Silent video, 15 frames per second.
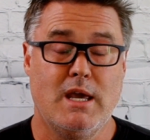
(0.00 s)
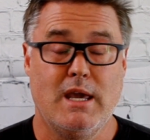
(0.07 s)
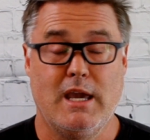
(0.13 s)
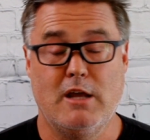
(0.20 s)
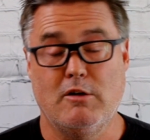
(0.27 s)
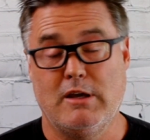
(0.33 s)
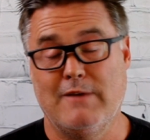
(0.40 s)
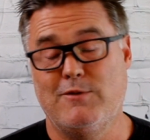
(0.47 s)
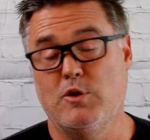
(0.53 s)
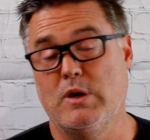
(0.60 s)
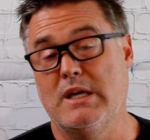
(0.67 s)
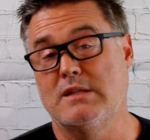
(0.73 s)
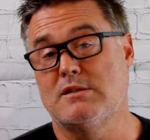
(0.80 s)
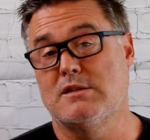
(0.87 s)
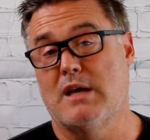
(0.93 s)
It'll give you
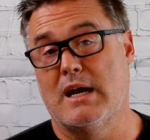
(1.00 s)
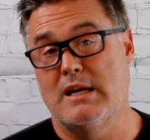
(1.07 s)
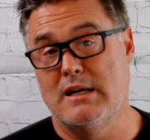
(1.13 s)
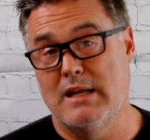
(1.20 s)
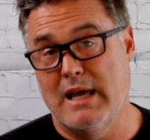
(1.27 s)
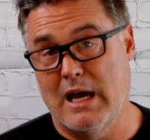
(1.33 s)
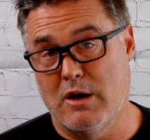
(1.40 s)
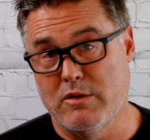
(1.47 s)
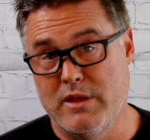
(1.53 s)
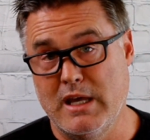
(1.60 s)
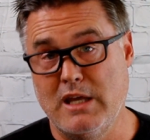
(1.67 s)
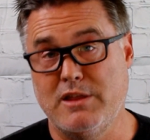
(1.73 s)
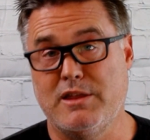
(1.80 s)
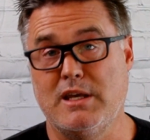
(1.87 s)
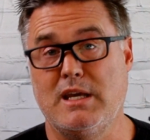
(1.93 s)
insight into how they
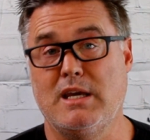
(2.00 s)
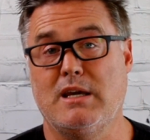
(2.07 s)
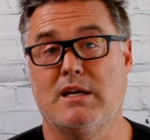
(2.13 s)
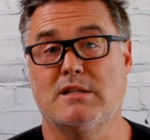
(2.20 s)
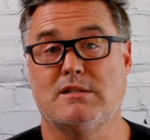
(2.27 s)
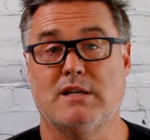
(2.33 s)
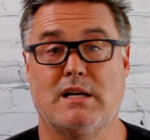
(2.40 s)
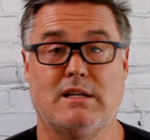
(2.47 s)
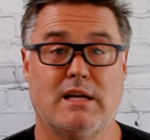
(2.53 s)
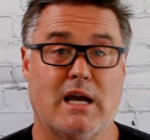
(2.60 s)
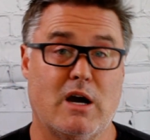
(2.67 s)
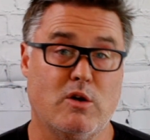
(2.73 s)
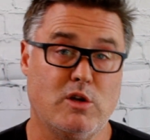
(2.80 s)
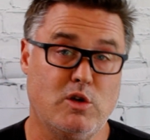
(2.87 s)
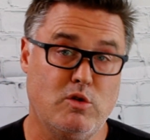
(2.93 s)
think, insight to how
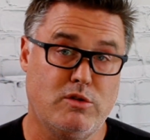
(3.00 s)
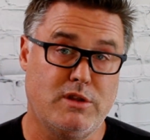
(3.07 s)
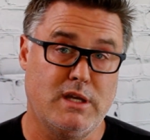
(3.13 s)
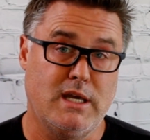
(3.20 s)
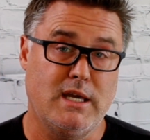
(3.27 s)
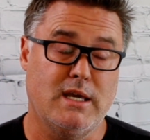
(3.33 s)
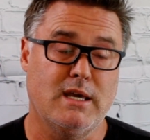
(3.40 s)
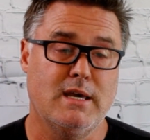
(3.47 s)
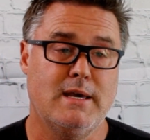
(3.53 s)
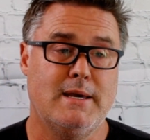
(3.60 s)
you think.